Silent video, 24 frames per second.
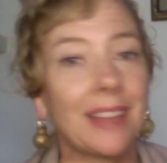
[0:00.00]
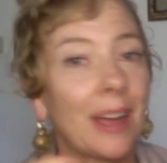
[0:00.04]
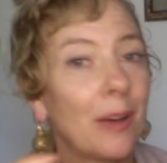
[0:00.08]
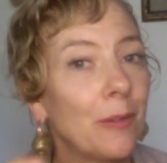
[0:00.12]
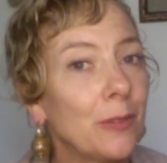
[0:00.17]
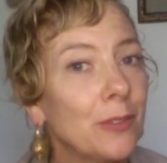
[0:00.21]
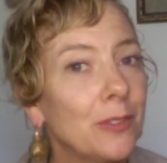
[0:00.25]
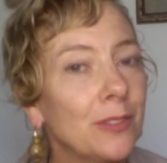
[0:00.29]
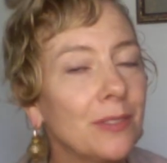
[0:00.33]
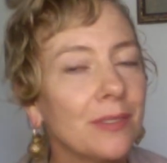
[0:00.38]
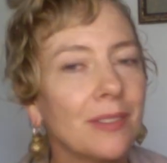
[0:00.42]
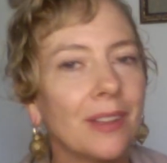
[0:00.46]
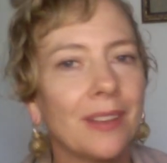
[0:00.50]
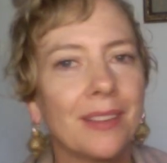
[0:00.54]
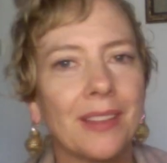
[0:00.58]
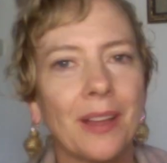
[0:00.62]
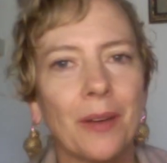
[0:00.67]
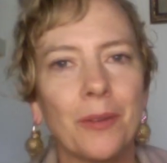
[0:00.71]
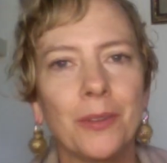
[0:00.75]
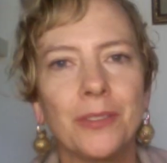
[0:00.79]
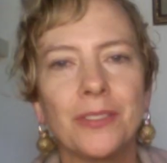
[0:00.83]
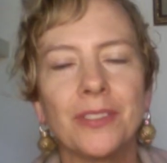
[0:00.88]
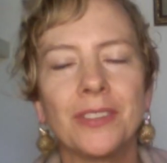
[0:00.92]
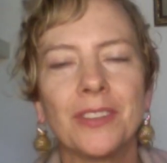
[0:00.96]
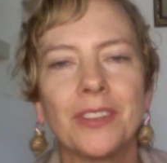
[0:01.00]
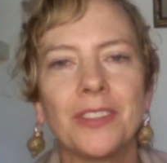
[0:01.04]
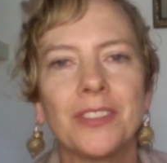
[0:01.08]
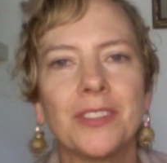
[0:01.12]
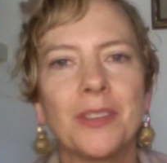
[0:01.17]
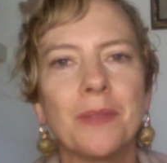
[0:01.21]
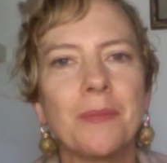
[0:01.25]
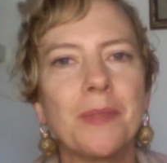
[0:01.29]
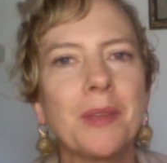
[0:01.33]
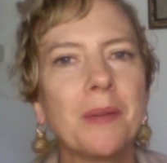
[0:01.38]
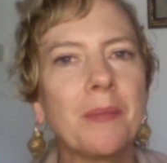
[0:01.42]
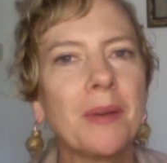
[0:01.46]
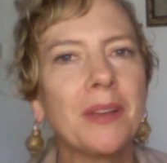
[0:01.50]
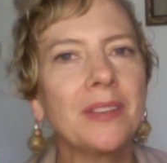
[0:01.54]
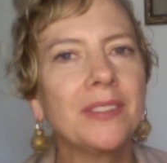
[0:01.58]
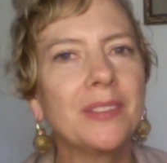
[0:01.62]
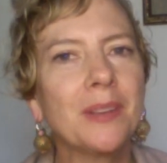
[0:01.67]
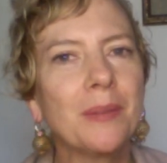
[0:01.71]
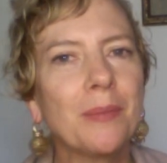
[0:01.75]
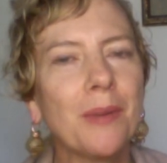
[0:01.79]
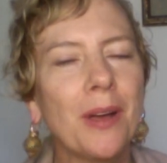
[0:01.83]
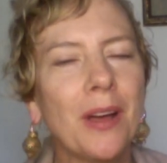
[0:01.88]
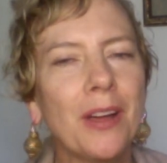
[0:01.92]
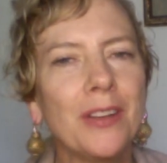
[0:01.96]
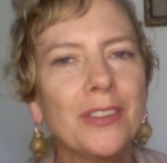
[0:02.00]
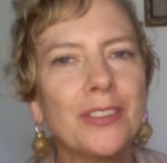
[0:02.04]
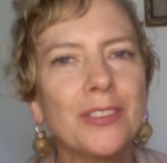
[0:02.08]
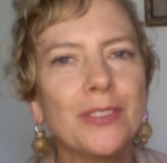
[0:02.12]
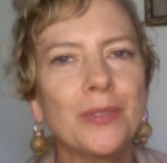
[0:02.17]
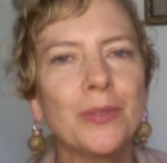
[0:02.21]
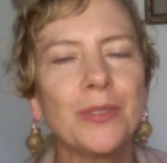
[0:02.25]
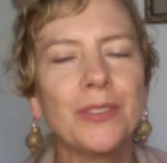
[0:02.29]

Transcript: that was that was something my subconscious